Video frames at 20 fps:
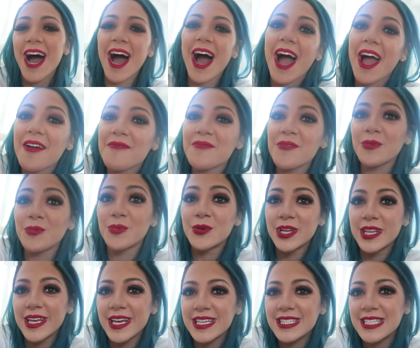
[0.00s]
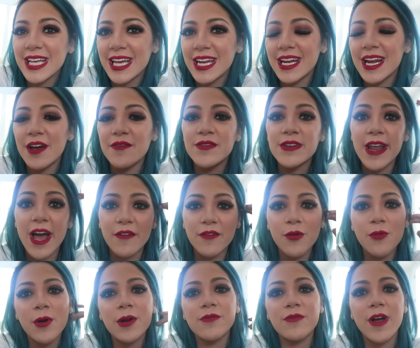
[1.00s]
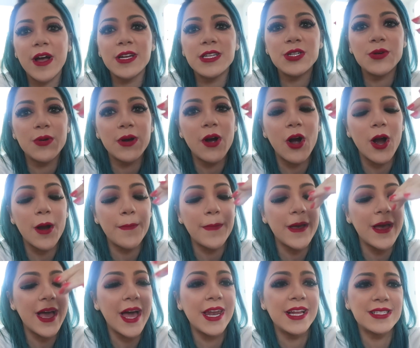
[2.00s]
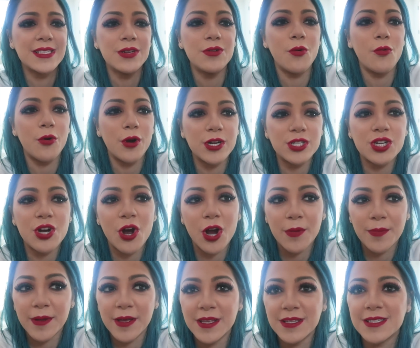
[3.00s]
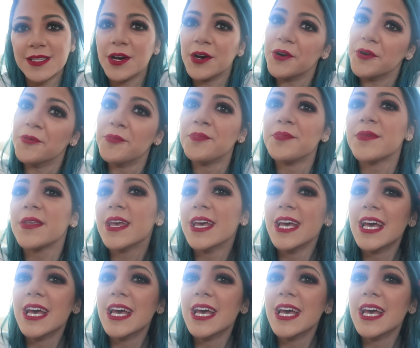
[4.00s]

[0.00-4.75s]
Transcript: I'm really excited. I've never worn red to a carpet, and it's an orange carpet, so